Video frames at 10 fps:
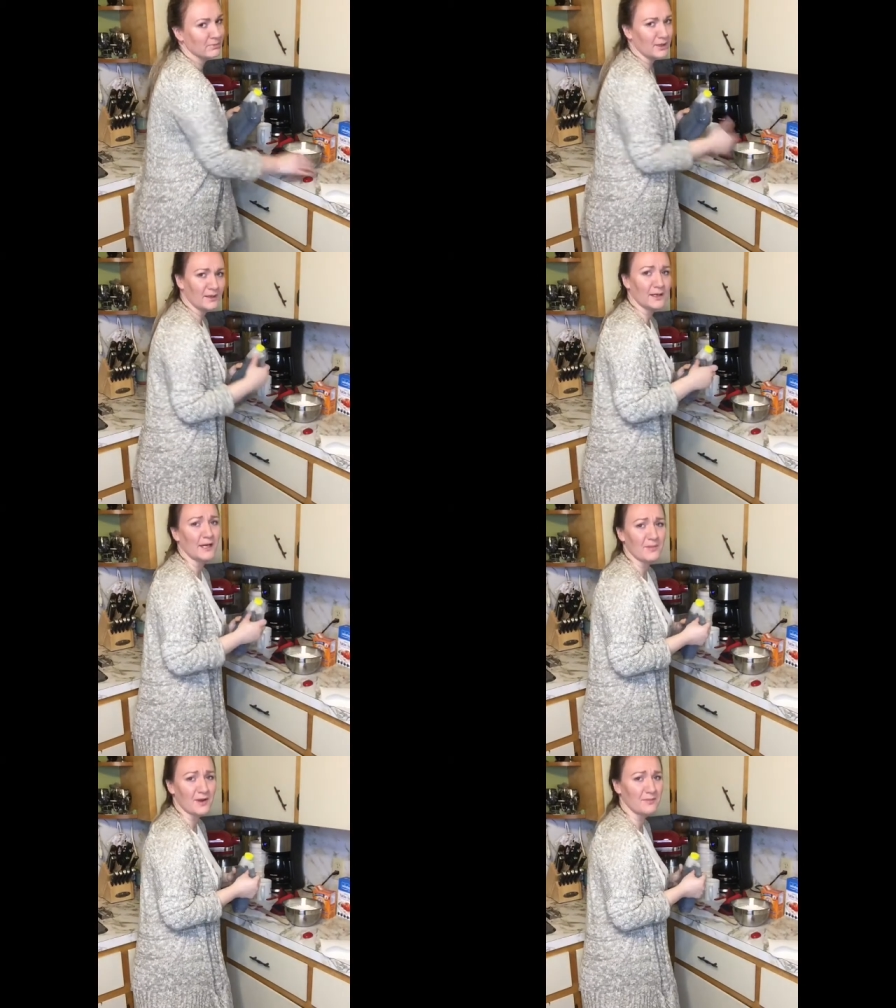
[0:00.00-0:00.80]
on
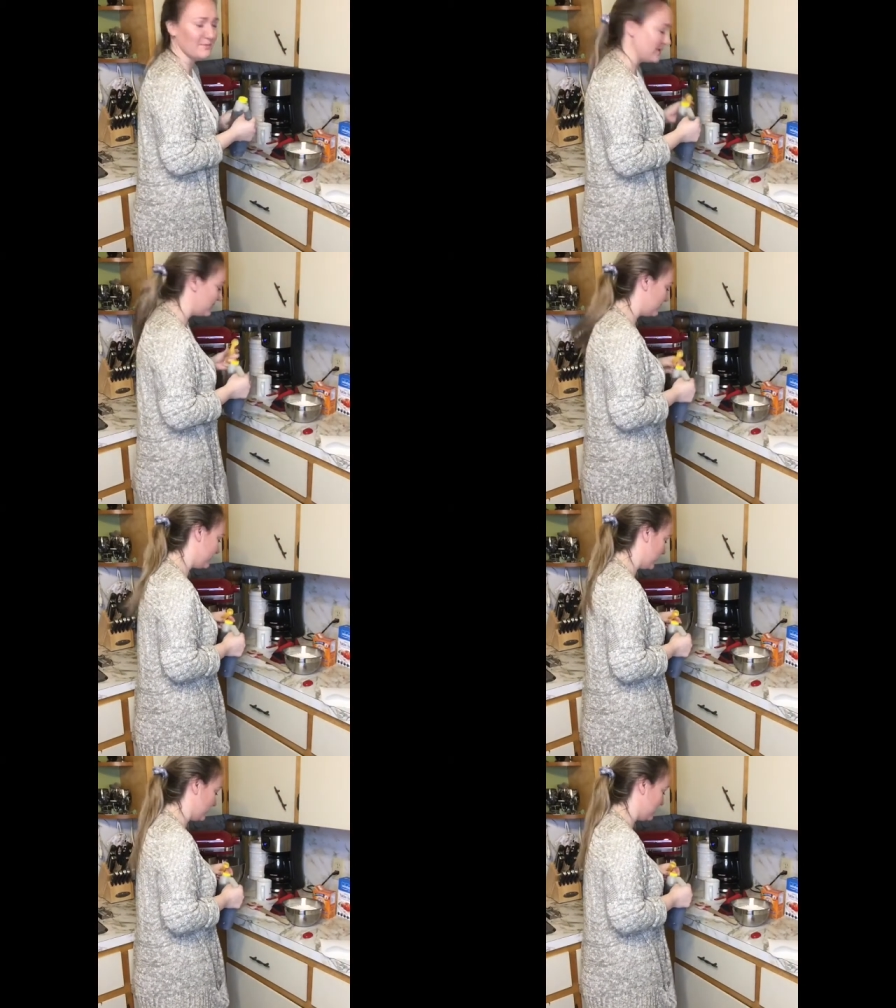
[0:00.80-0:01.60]
camera, but I
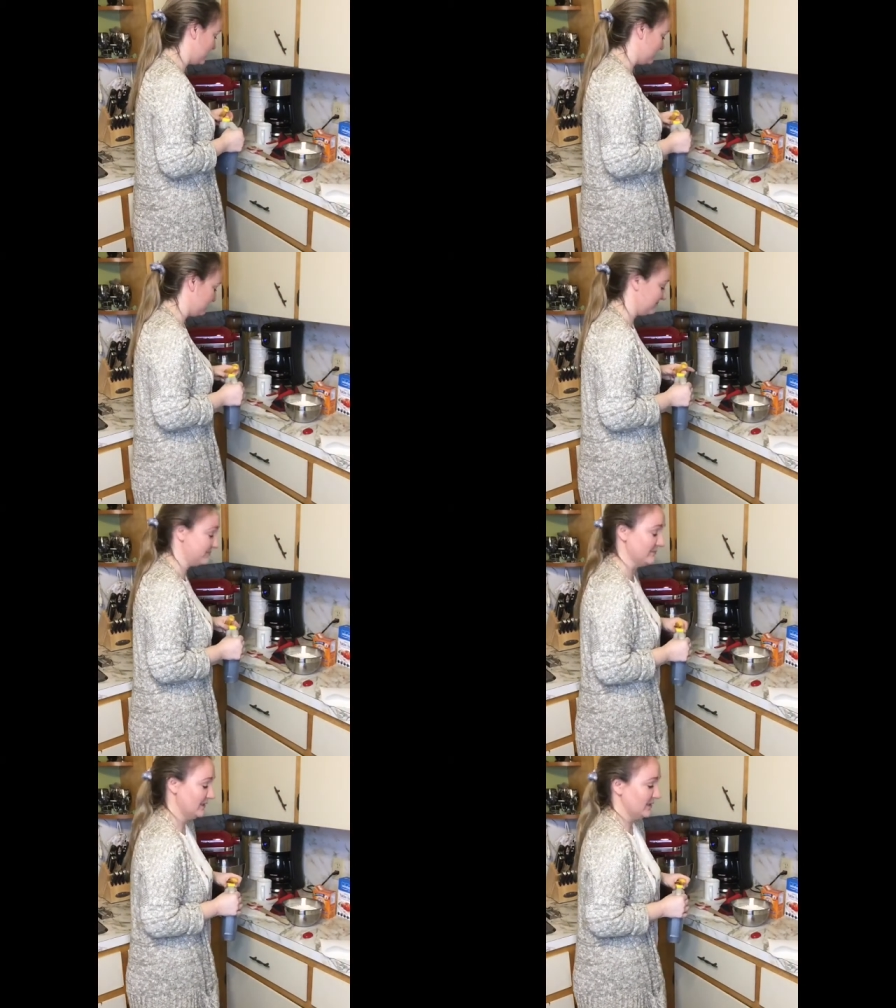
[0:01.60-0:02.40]
mean,
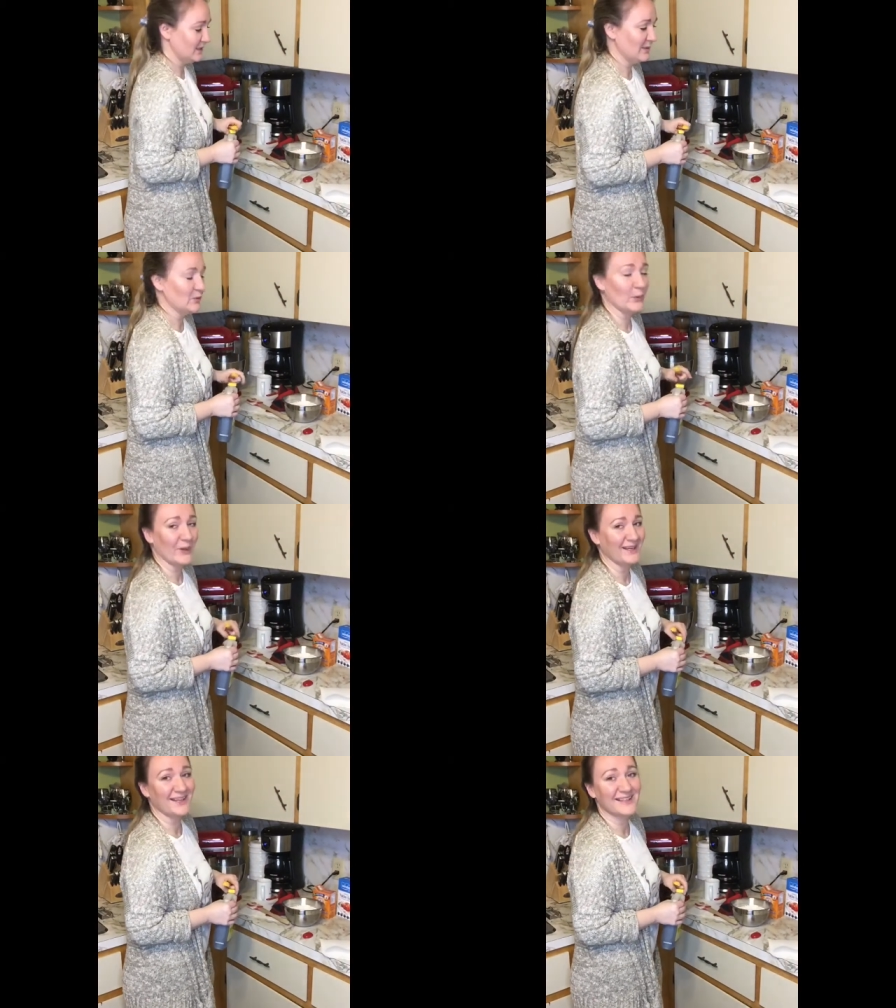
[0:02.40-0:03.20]

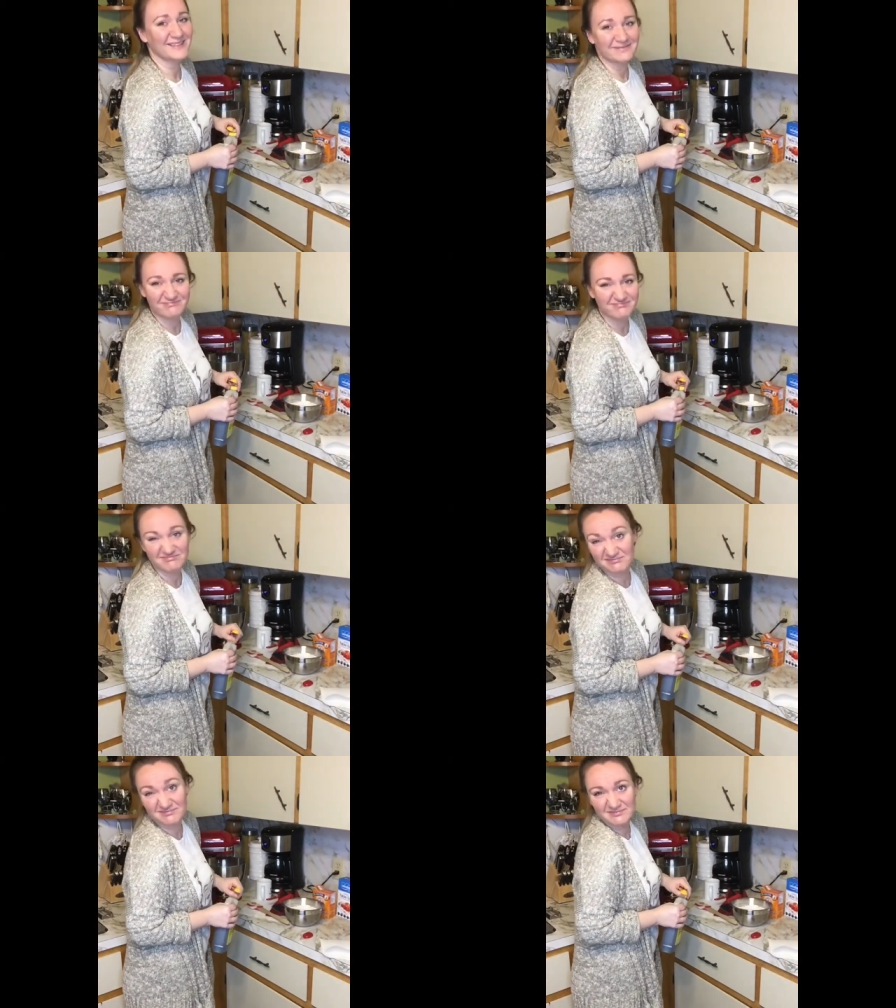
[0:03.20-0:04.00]
why not?
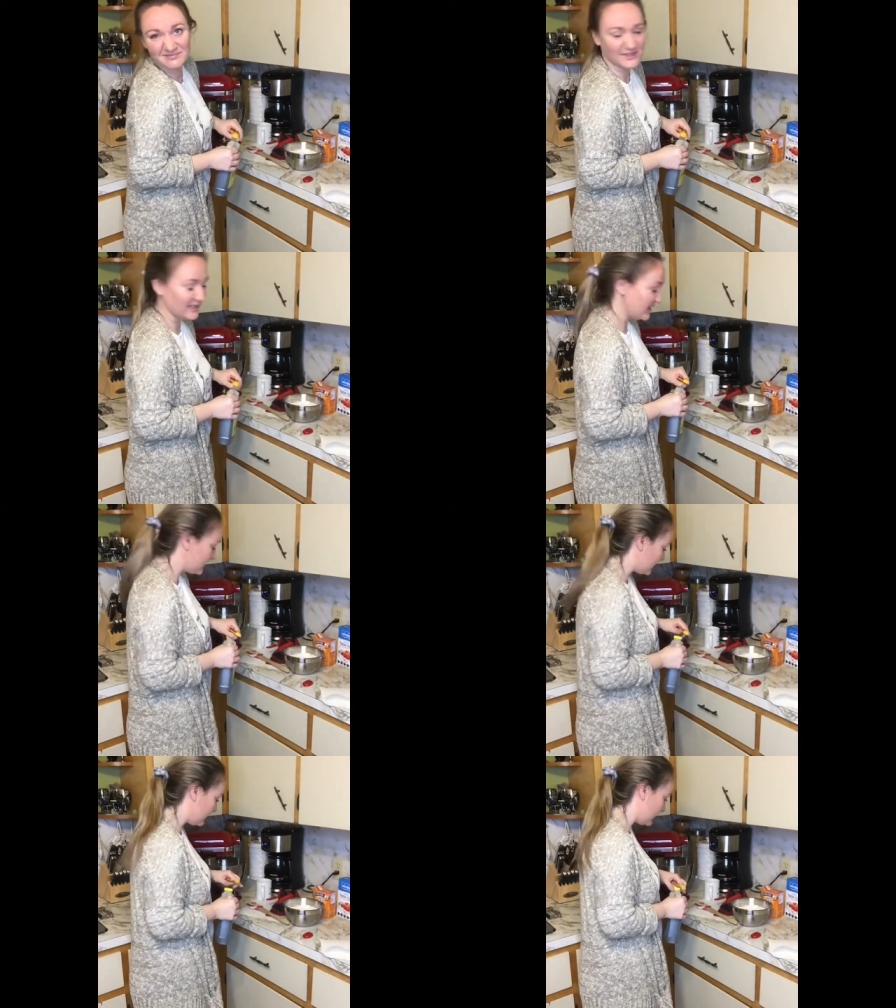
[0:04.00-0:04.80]
You guys
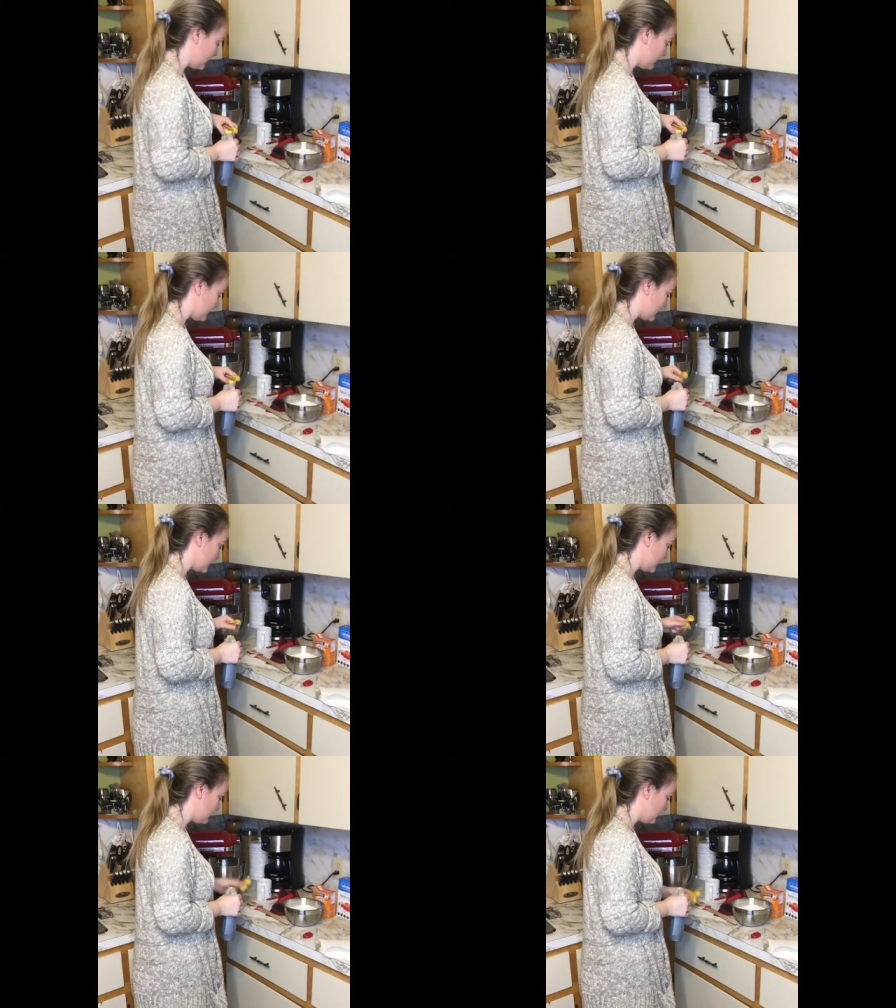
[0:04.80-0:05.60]
see me be a mess
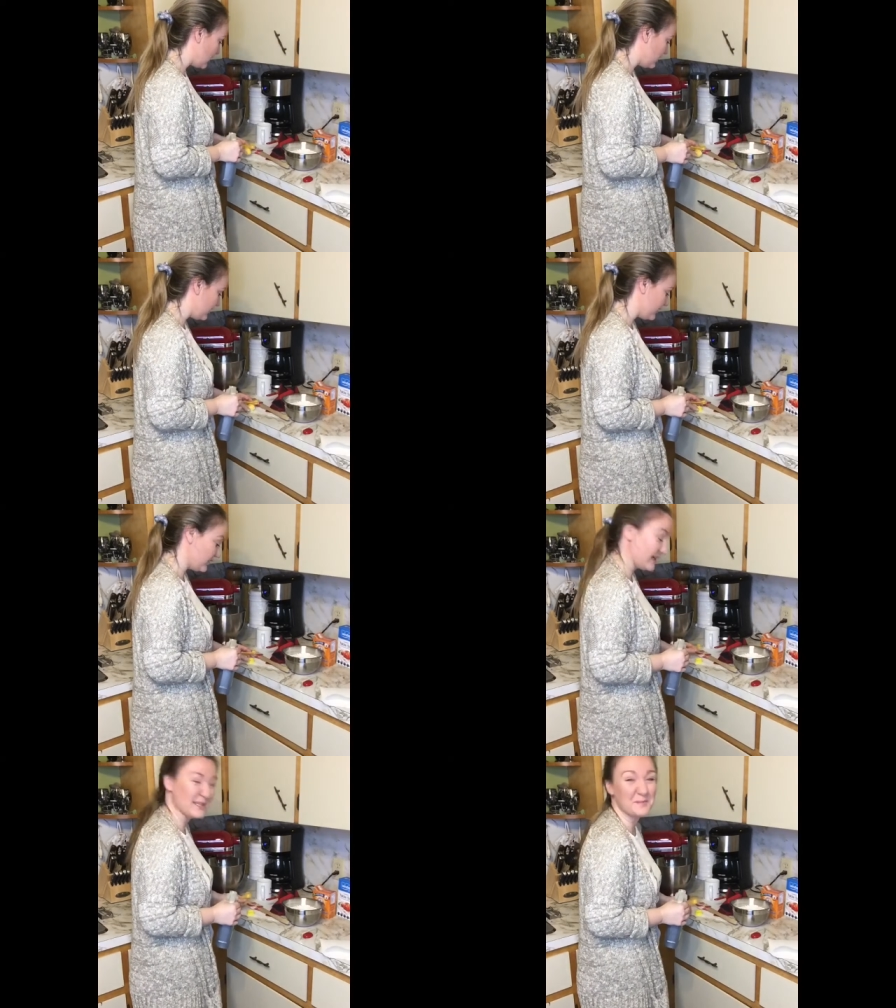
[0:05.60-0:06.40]
in all other
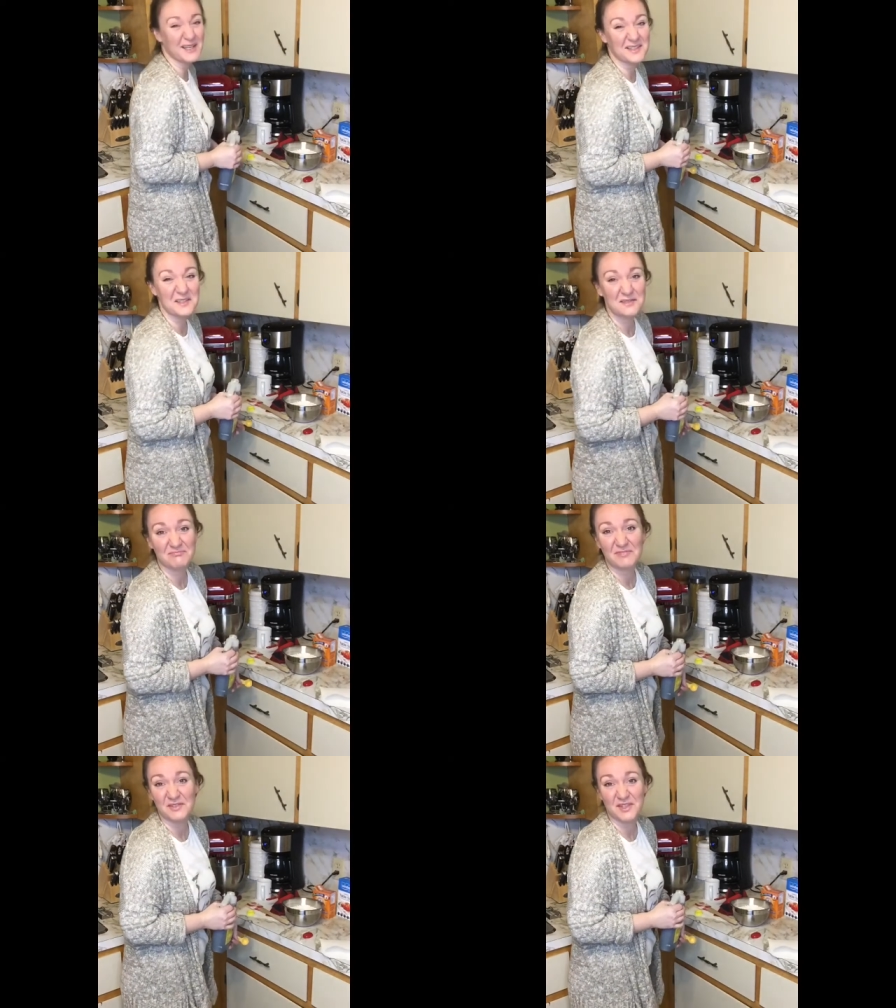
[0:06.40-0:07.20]
aspects
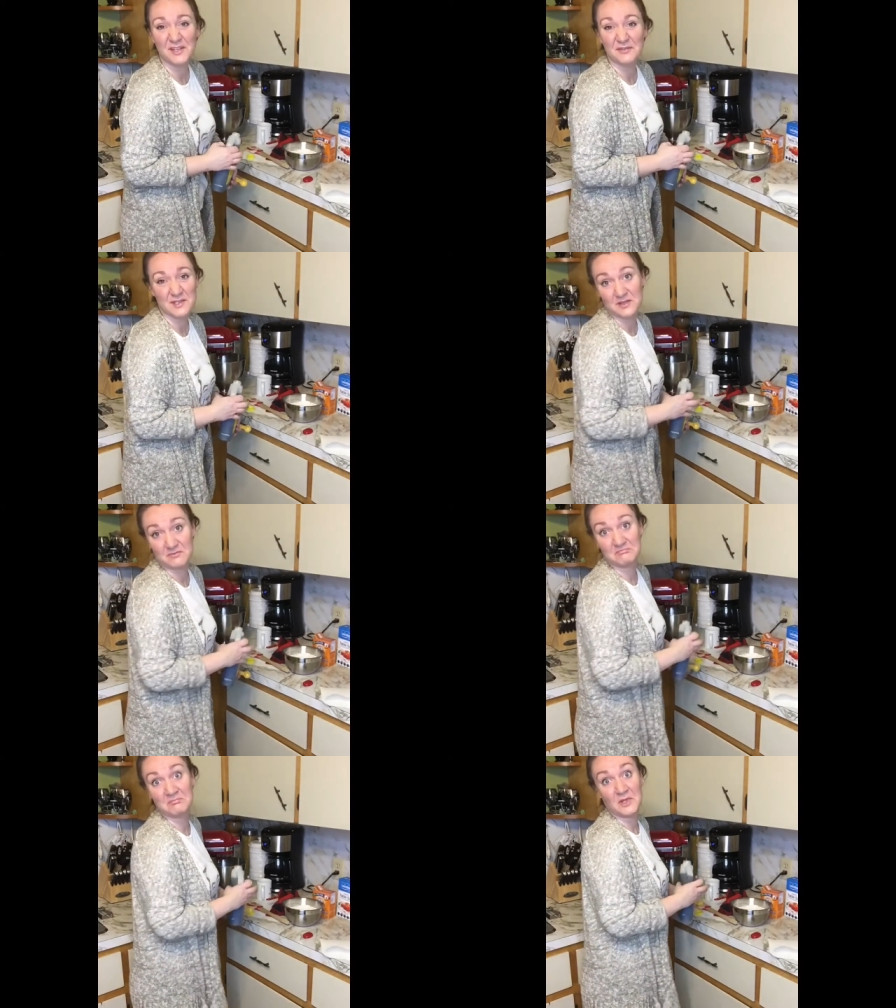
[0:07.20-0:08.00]
of life, so
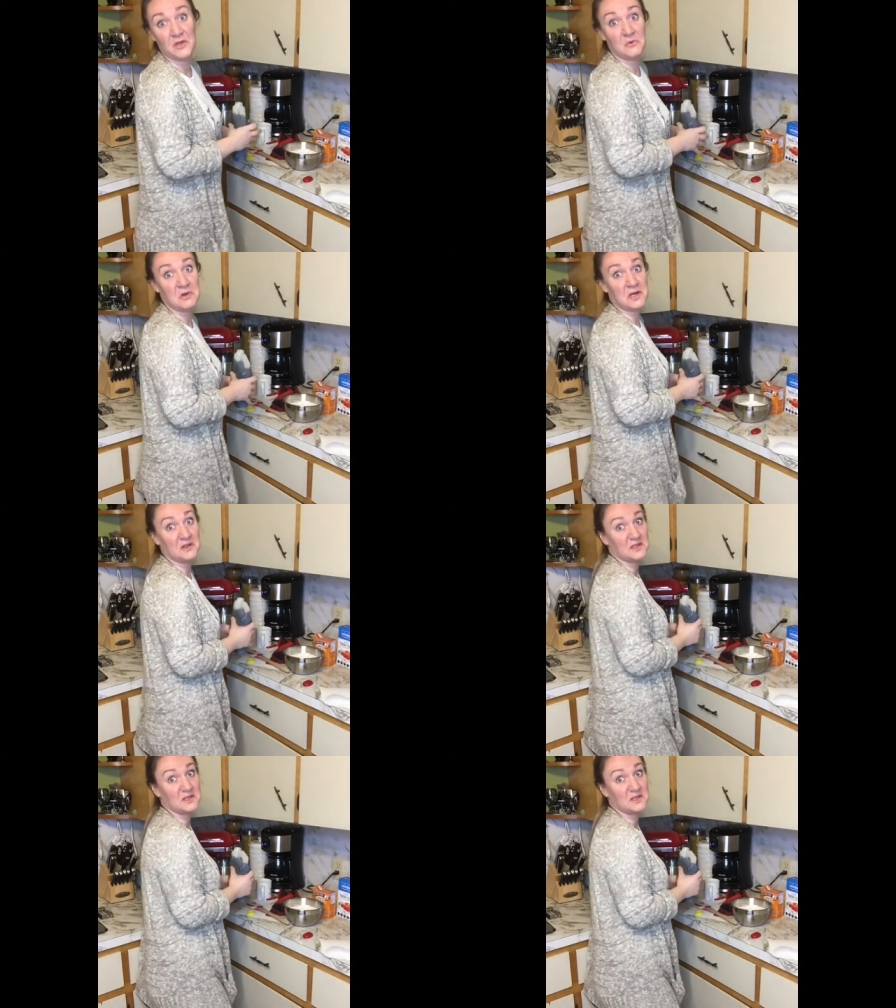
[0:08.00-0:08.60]
why not